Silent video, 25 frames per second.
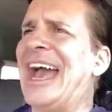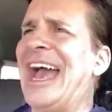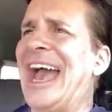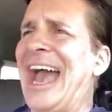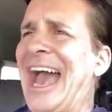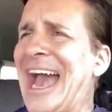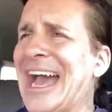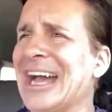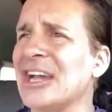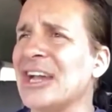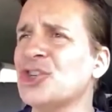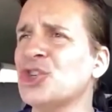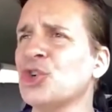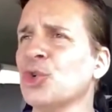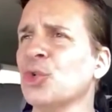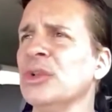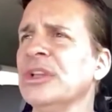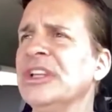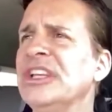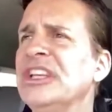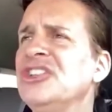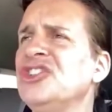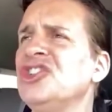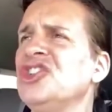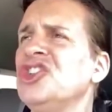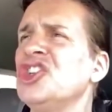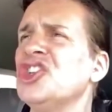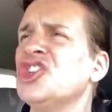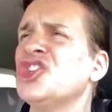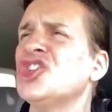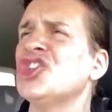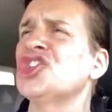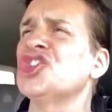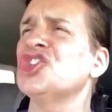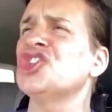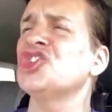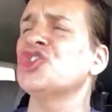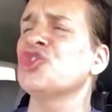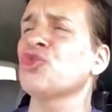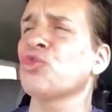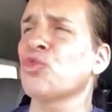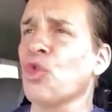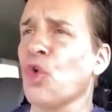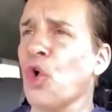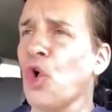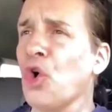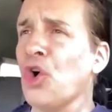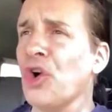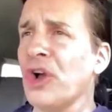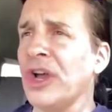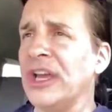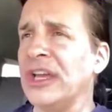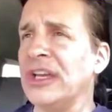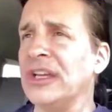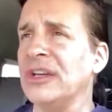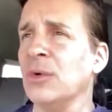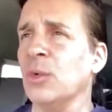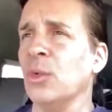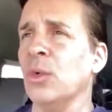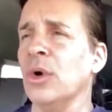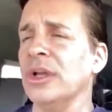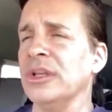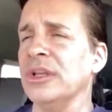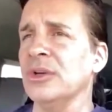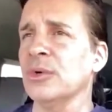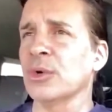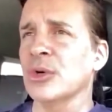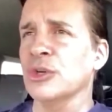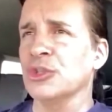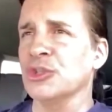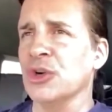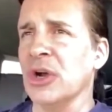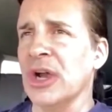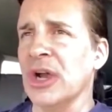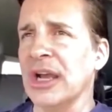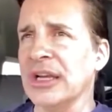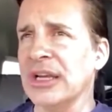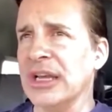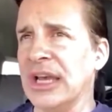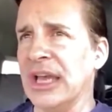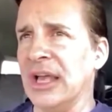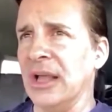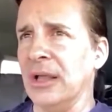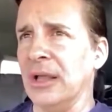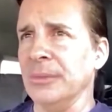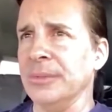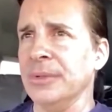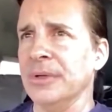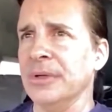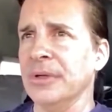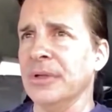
actually destroyed what you were trying to help.